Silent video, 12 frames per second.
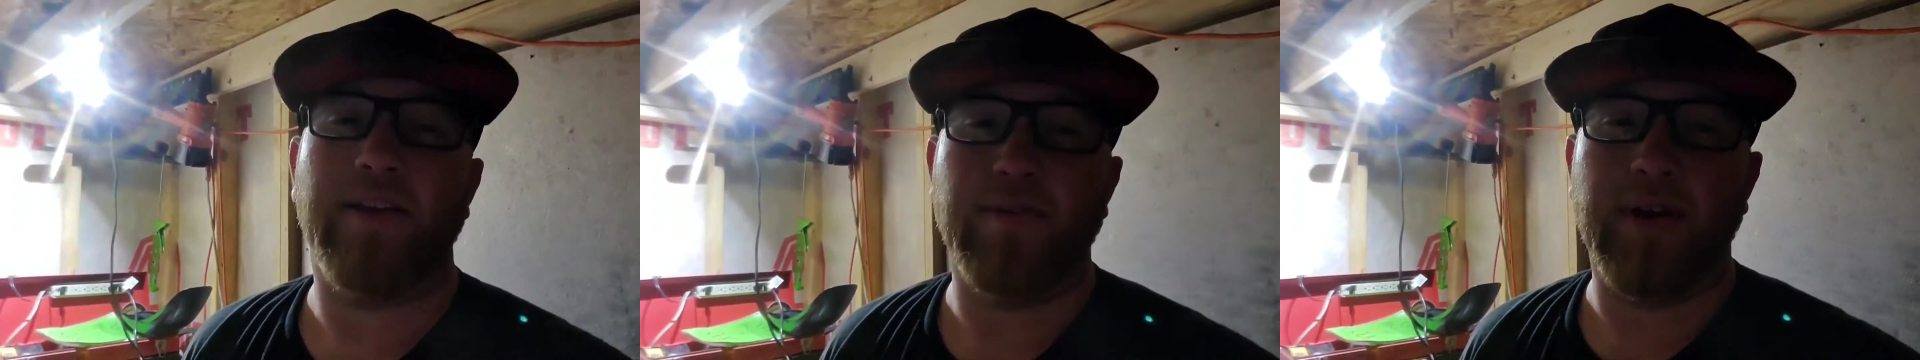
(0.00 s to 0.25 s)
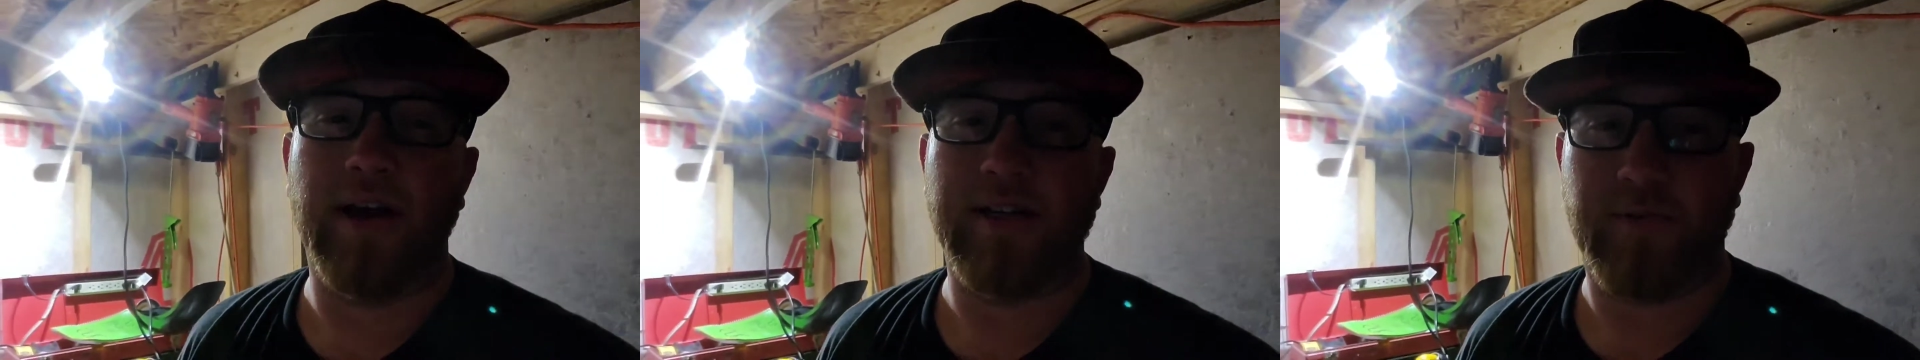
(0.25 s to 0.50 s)
you
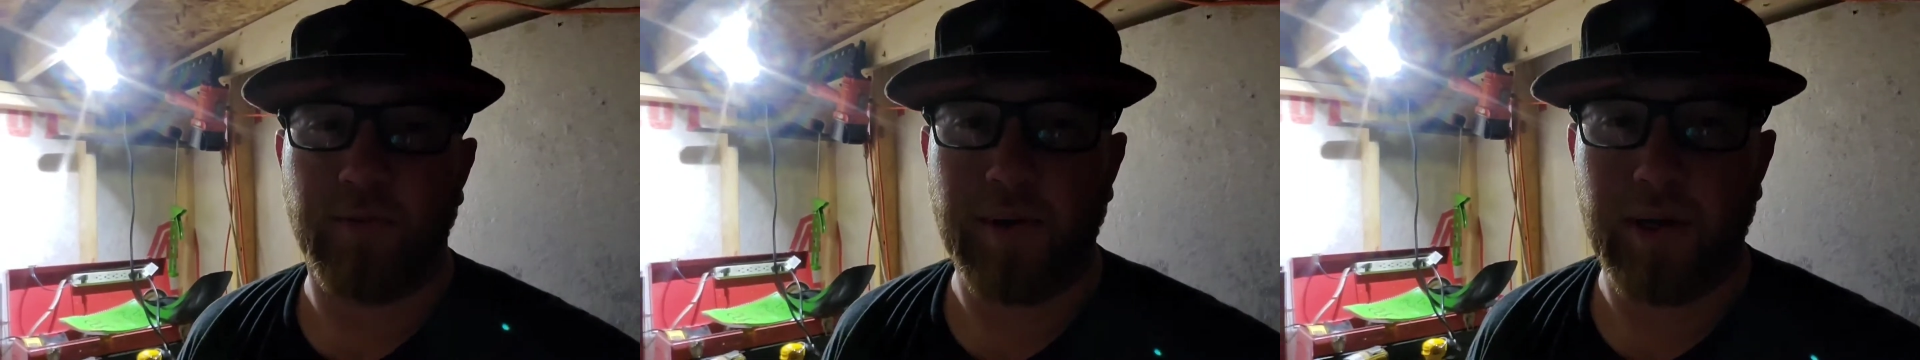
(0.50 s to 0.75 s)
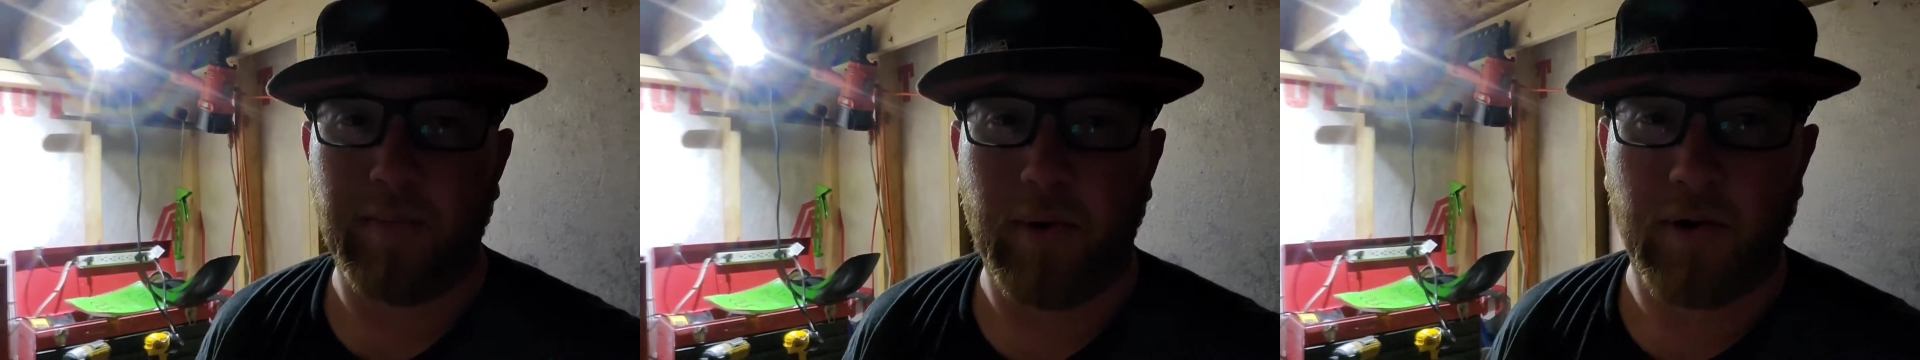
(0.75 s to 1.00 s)
guys for
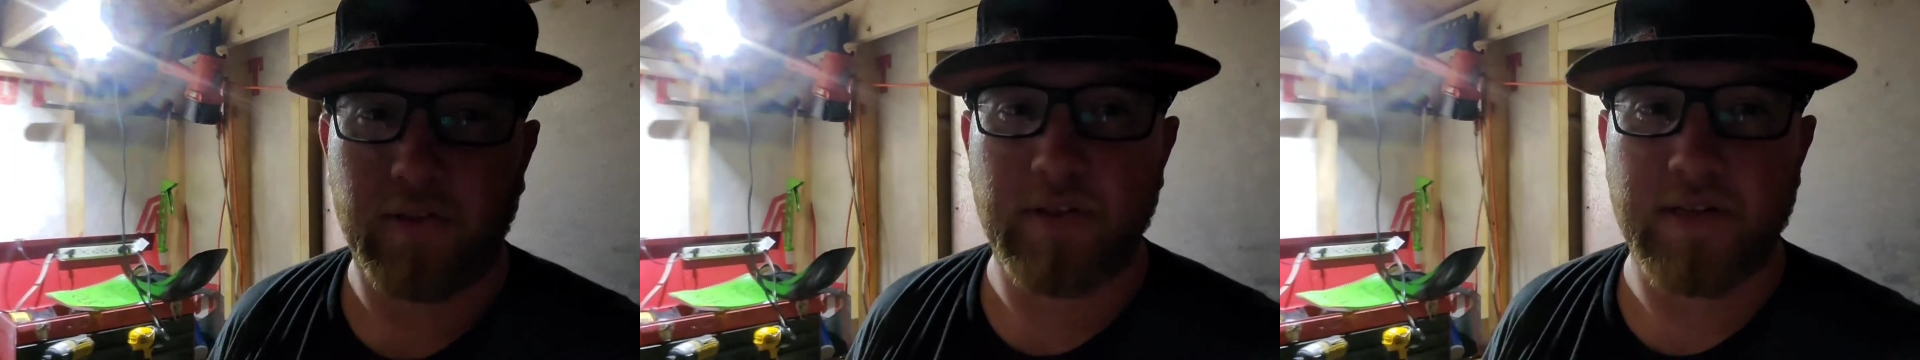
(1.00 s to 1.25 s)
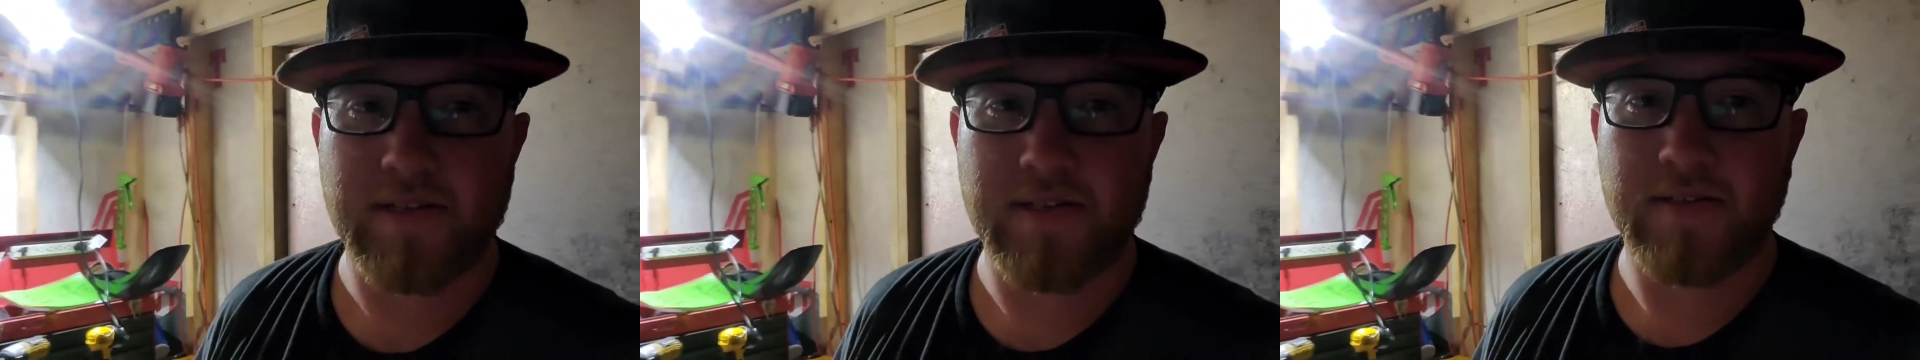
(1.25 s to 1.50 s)
being part of
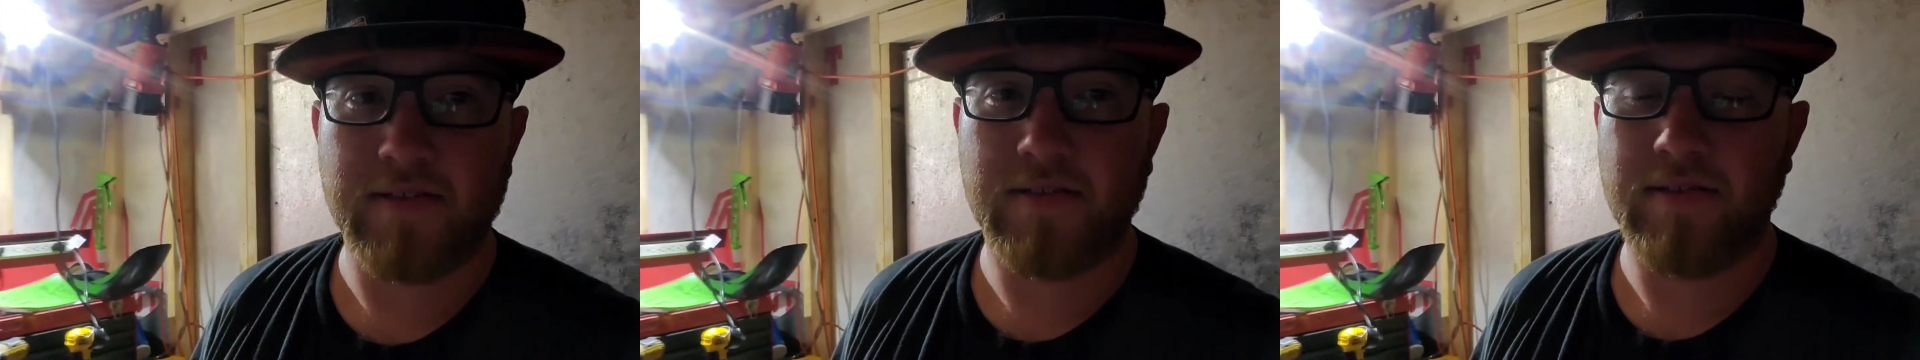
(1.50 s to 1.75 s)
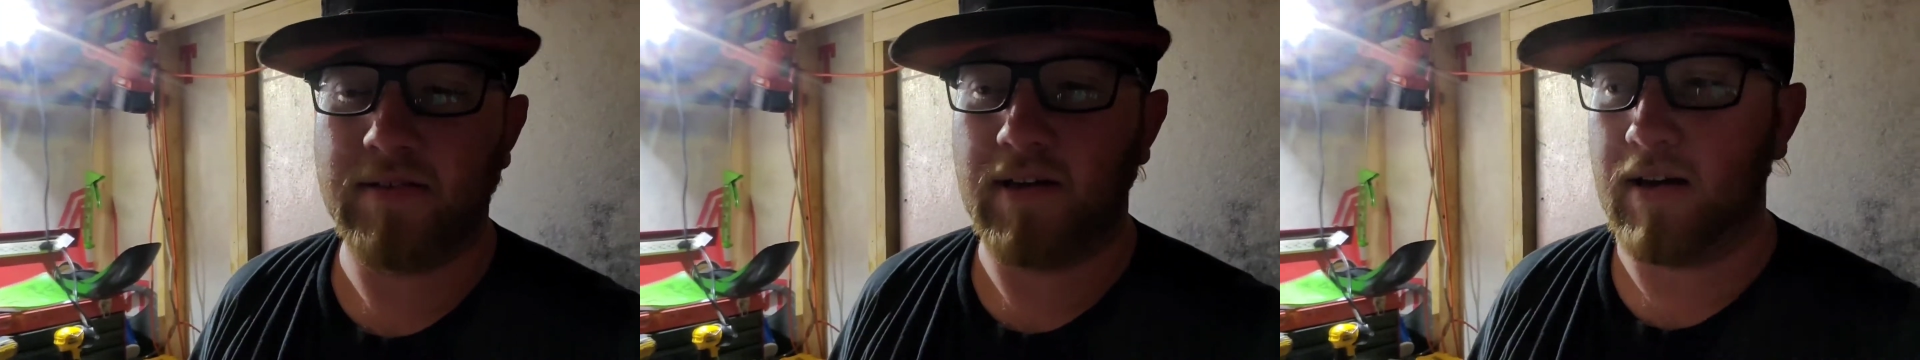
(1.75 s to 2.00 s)
this.
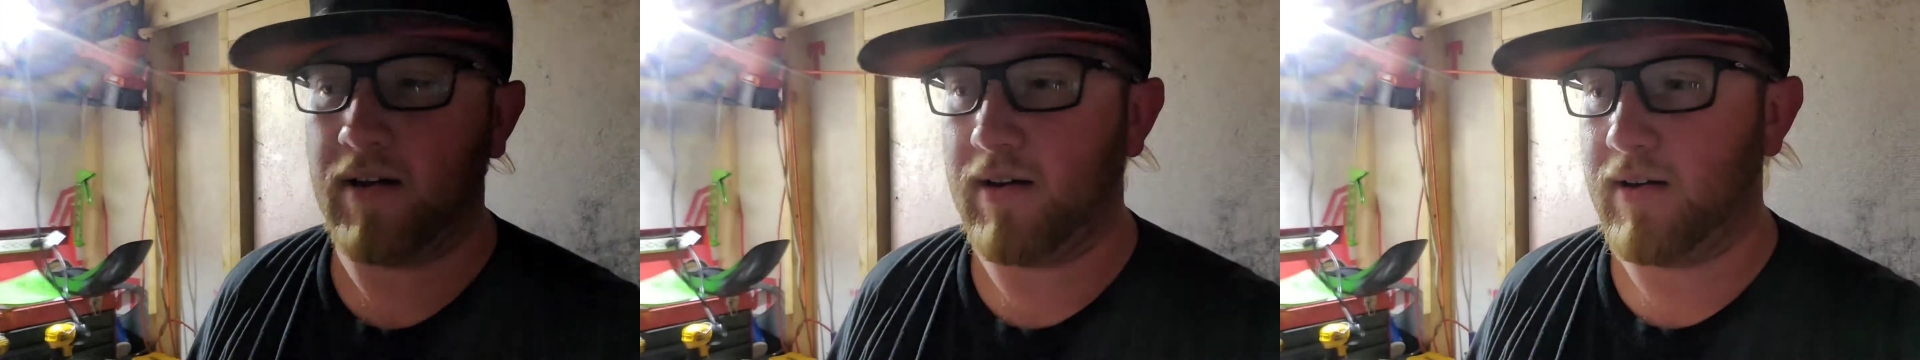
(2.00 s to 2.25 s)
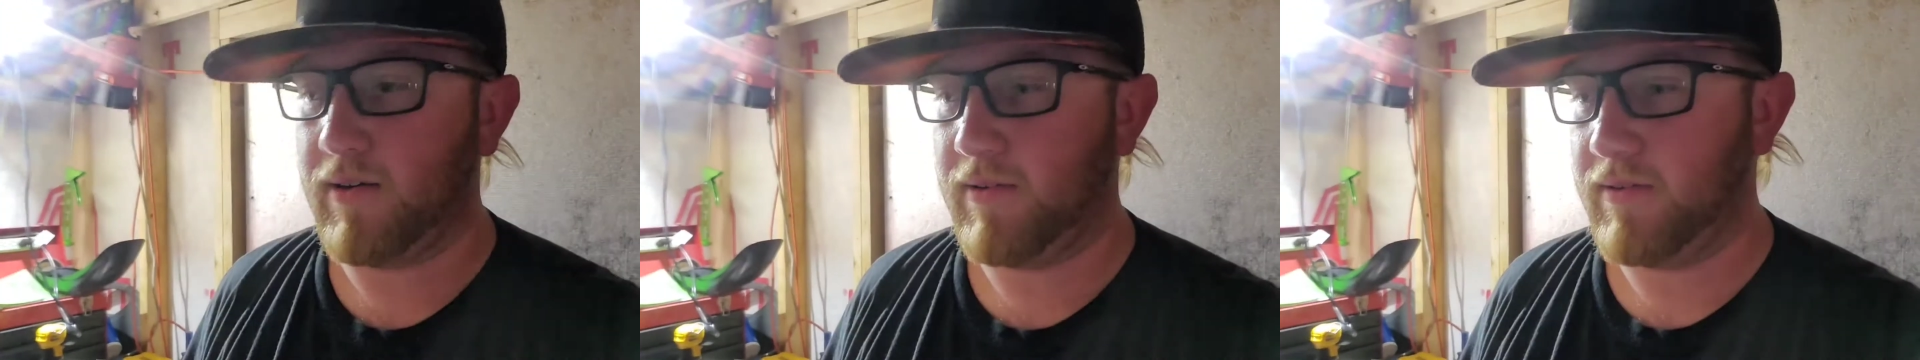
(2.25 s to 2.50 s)
I